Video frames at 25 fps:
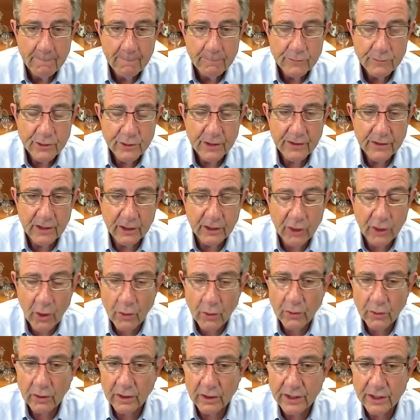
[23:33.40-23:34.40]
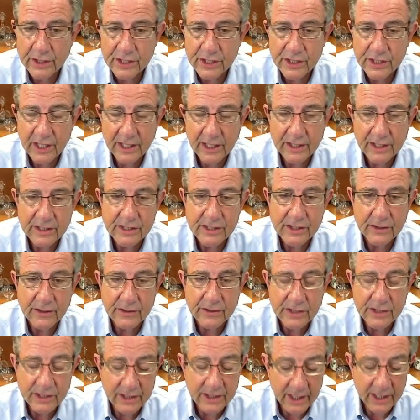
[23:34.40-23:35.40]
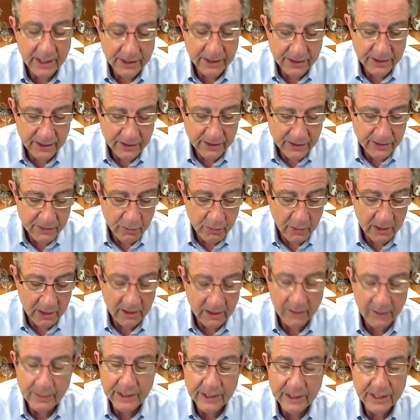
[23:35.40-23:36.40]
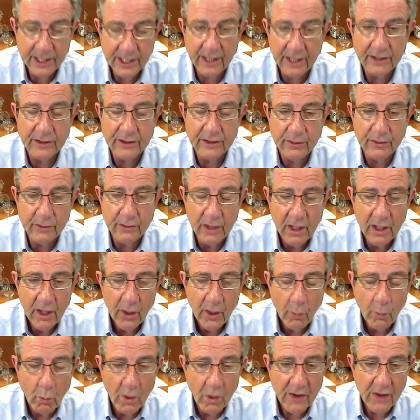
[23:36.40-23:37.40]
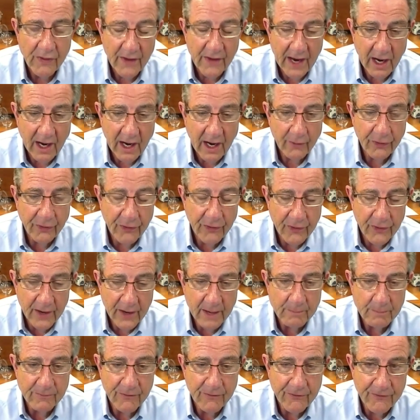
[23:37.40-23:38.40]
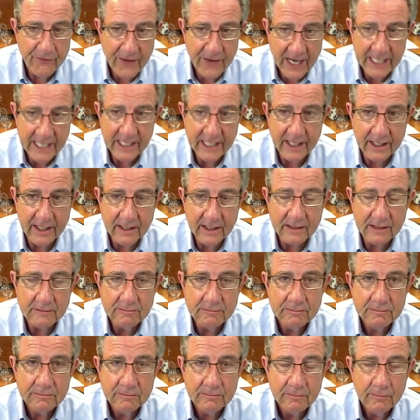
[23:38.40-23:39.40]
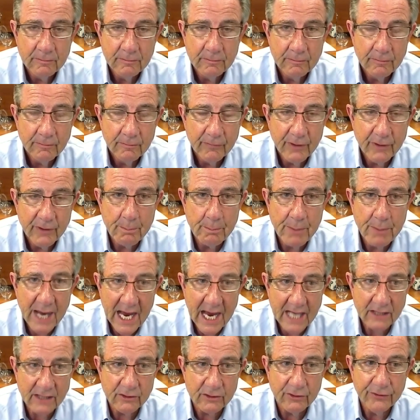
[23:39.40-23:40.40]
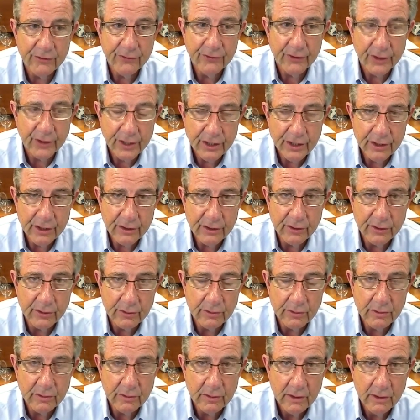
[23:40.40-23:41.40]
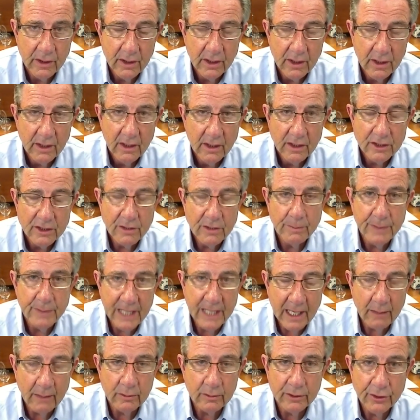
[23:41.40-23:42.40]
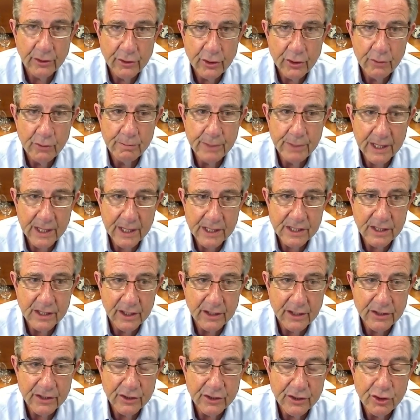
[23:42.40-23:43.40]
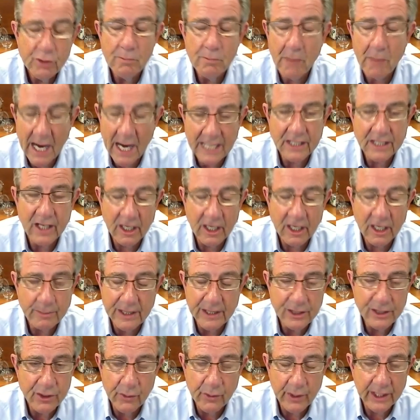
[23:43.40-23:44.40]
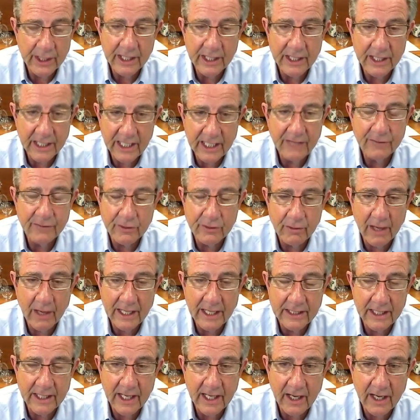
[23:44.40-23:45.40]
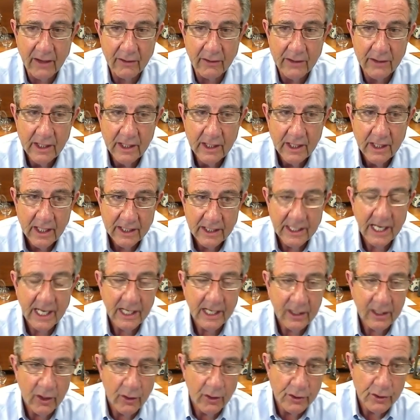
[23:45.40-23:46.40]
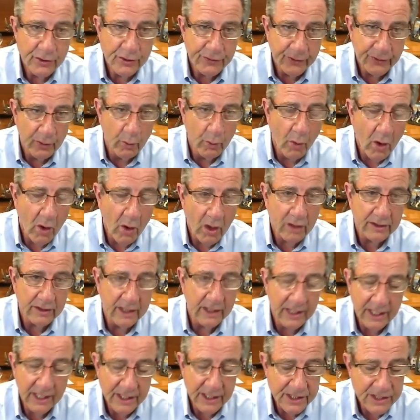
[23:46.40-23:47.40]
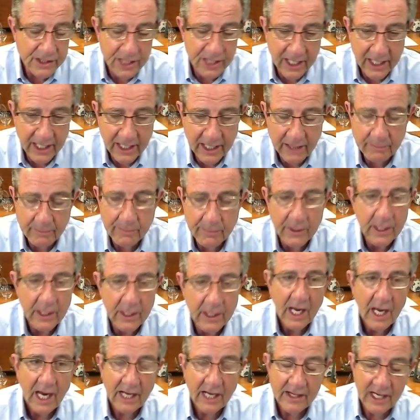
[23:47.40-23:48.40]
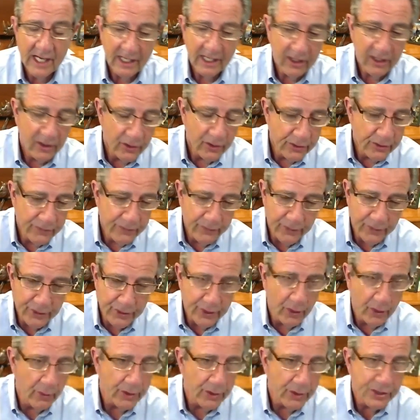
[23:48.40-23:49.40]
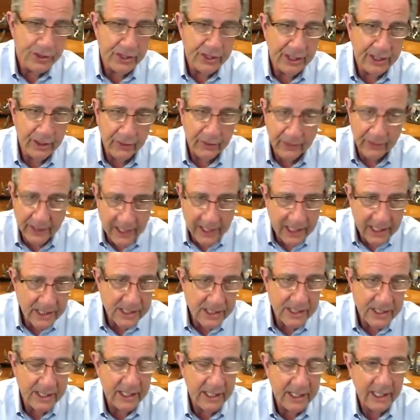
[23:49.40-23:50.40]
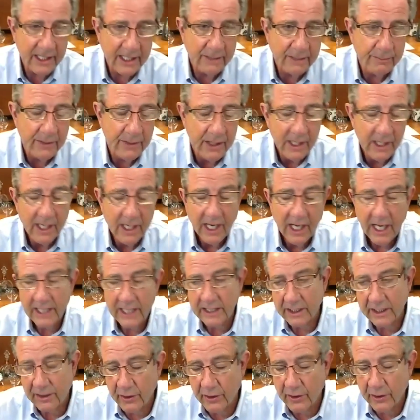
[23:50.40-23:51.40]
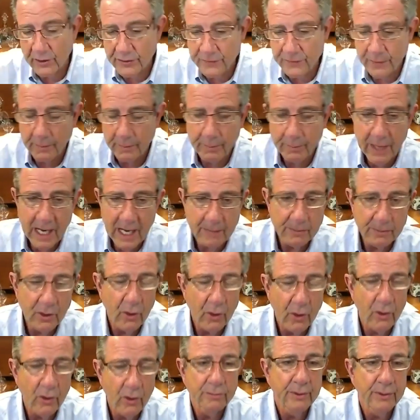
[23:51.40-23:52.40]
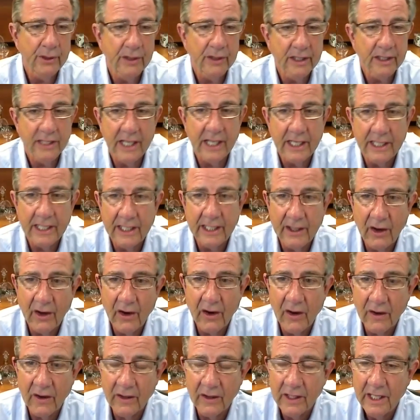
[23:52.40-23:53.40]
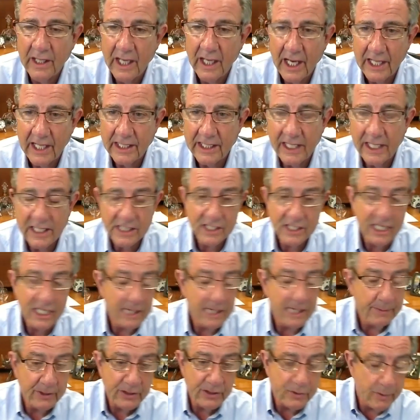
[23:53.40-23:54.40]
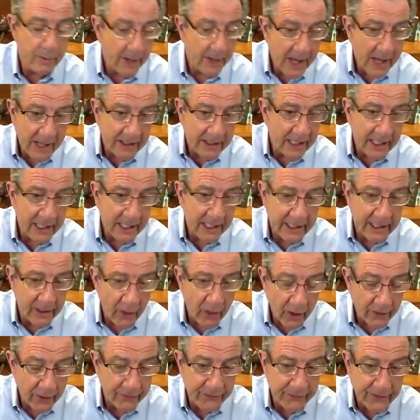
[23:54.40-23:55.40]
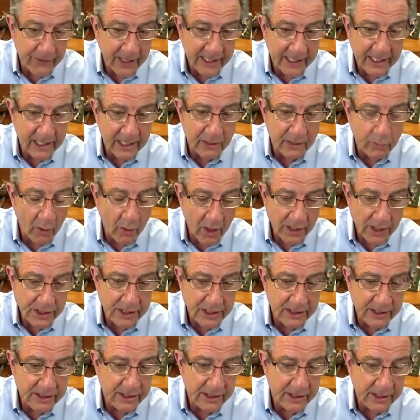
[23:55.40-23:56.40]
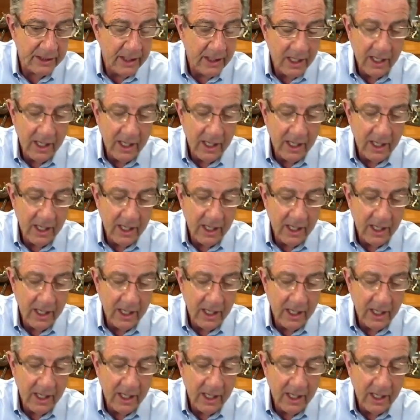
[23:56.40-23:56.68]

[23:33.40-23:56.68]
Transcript: to the local and state associations, well, let me tell you, without them fighting the battle for you to be able to do business, you might not be doing it even right now. And that goes for Walt and his team, and that goes for Joel Singer and his team, and it goes for Bob Goldberg at NAR and his team, because without NAR fighting in Washington,